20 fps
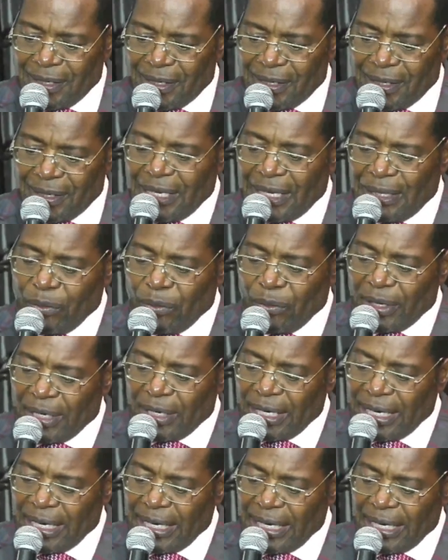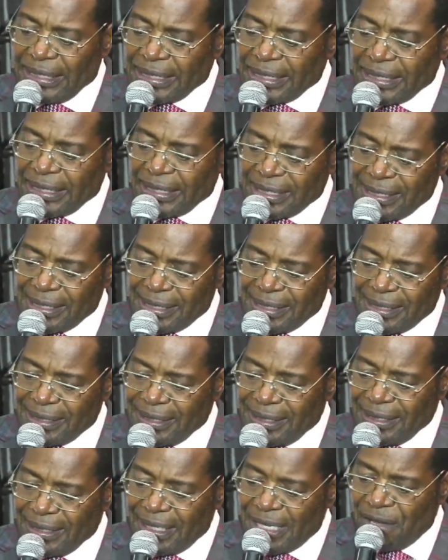Then one night,
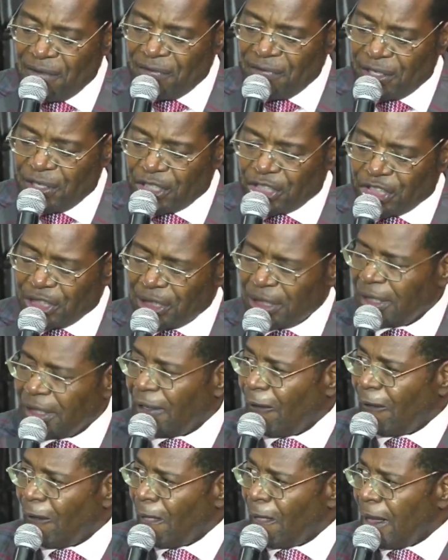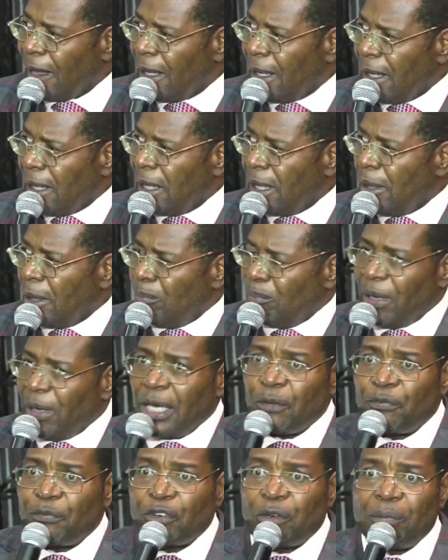in a vision, a
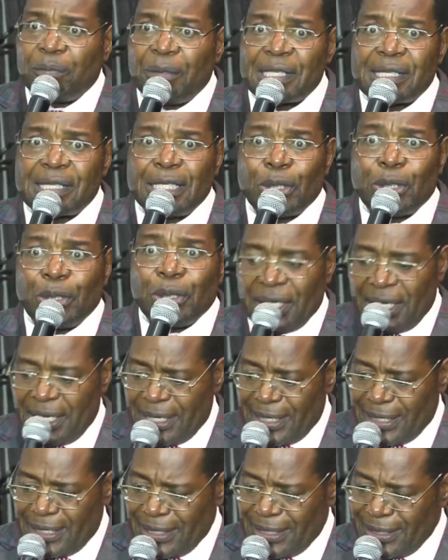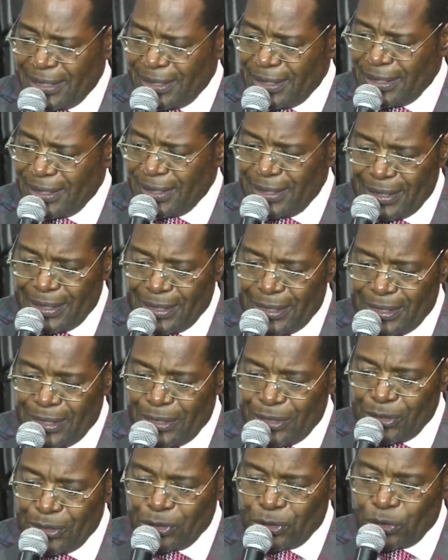man from Macedonia
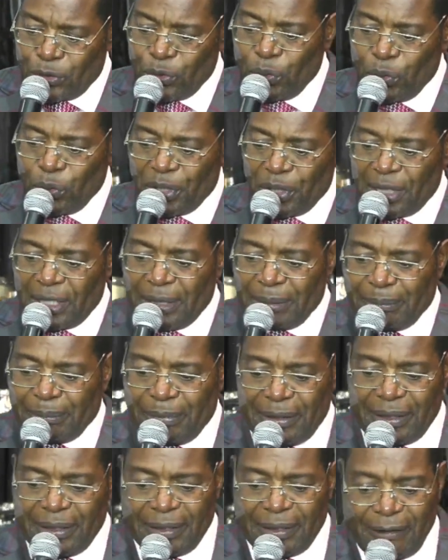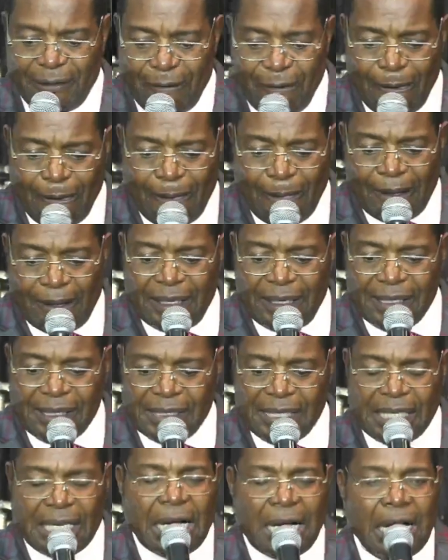stood with him and
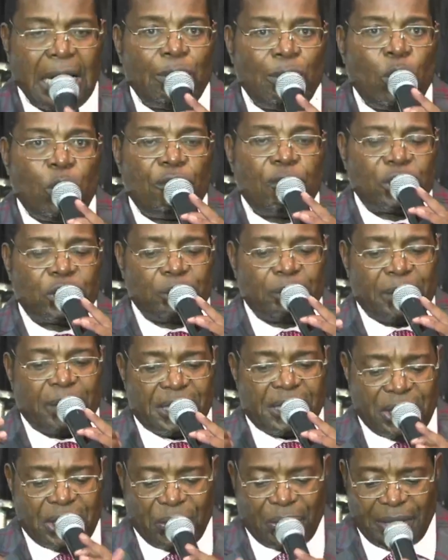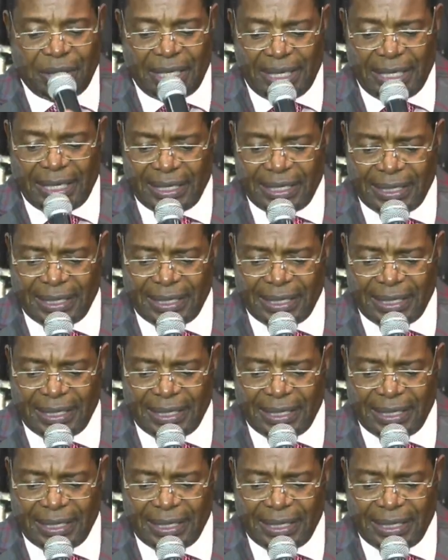said, Come over to Macedonia.